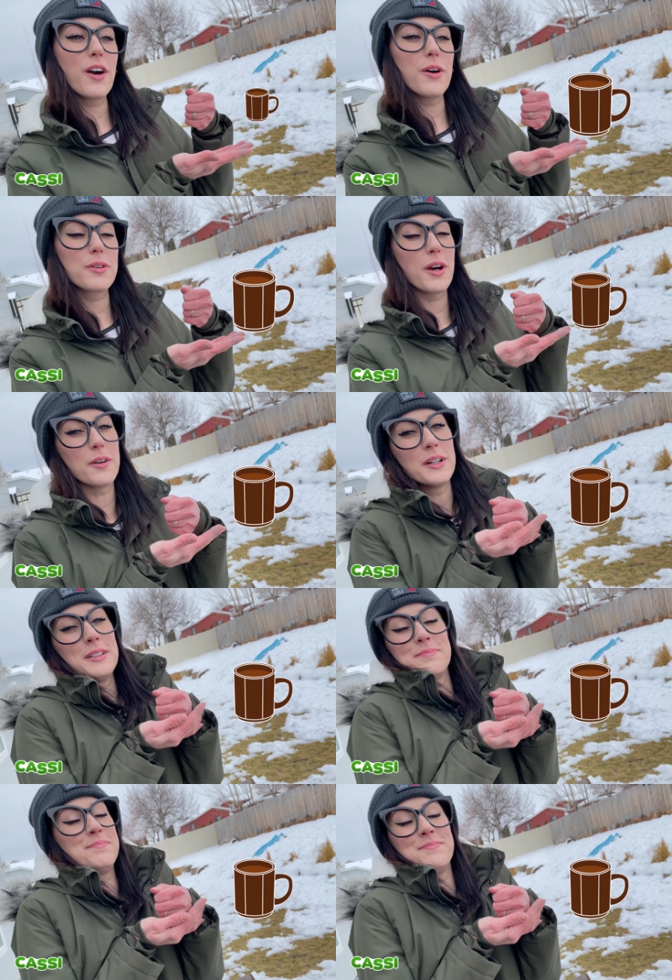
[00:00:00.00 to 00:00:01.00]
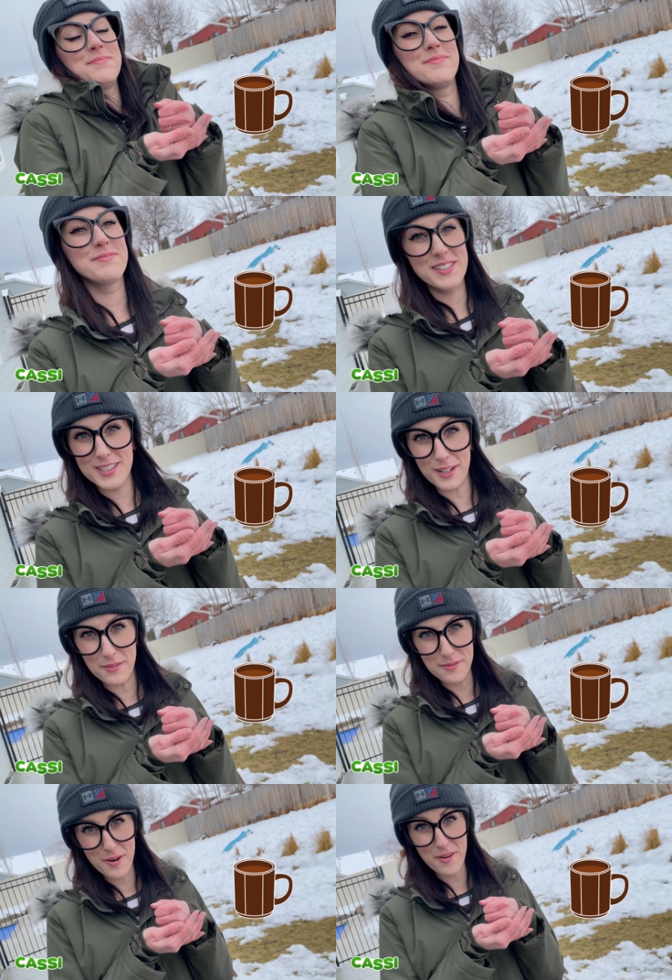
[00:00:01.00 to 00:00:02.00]
cocoa. Mmm, so
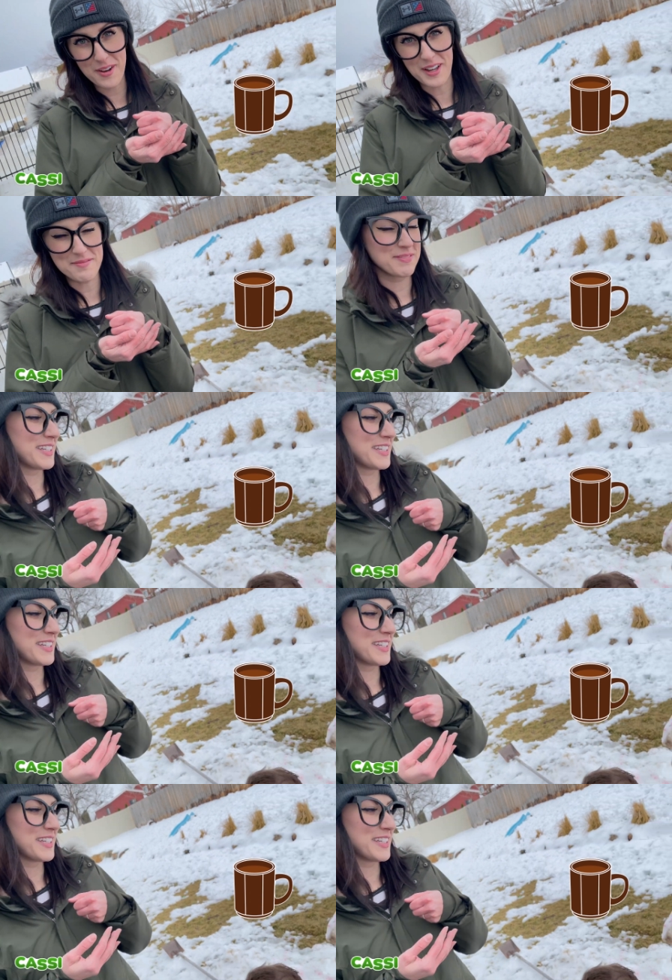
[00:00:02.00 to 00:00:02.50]
warm.